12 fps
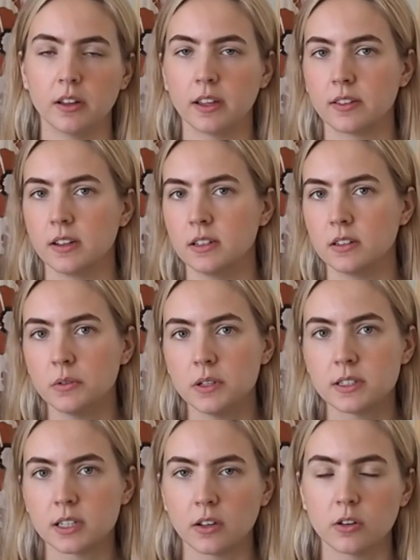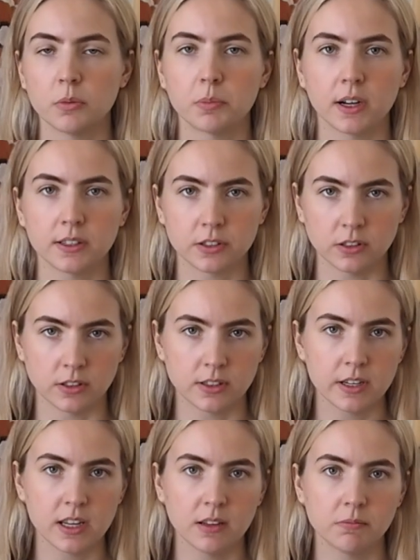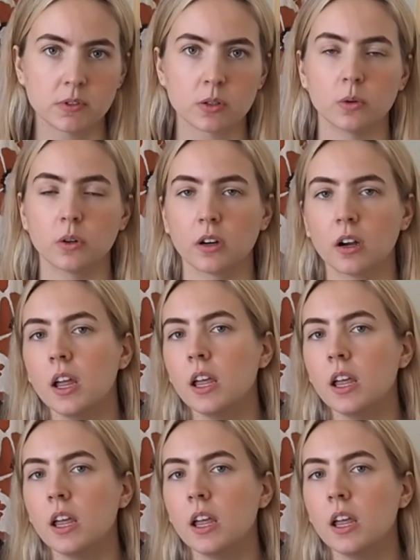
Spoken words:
Like they didn't always tell you to press your seams or